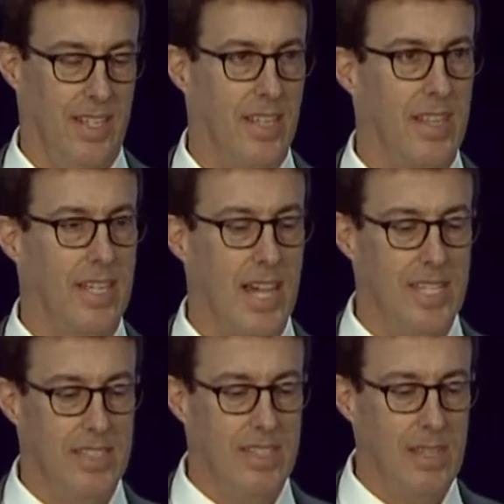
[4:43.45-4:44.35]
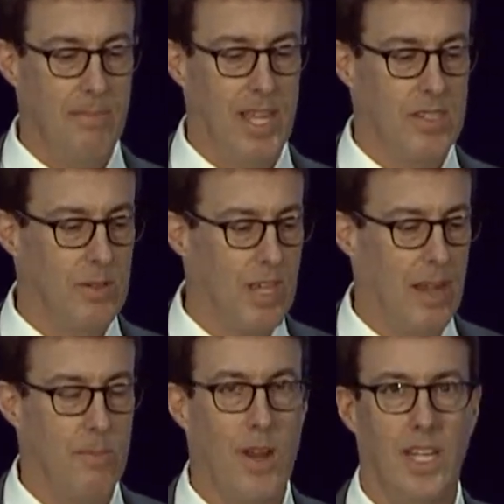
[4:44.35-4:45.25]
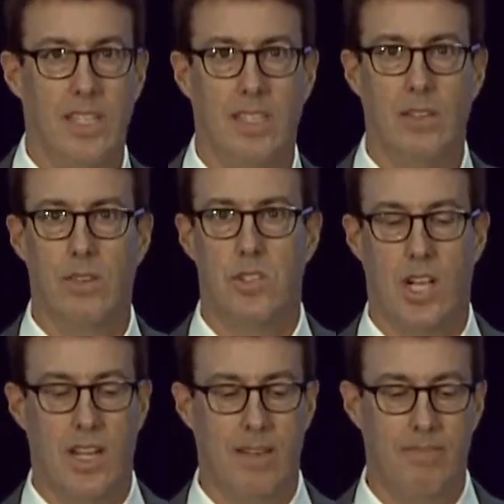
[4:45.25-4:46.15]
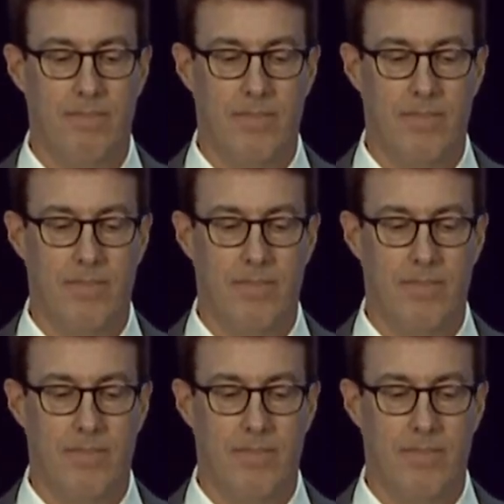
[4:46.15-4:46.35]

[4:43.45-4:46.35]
The kind of teammates who came ready to do the job,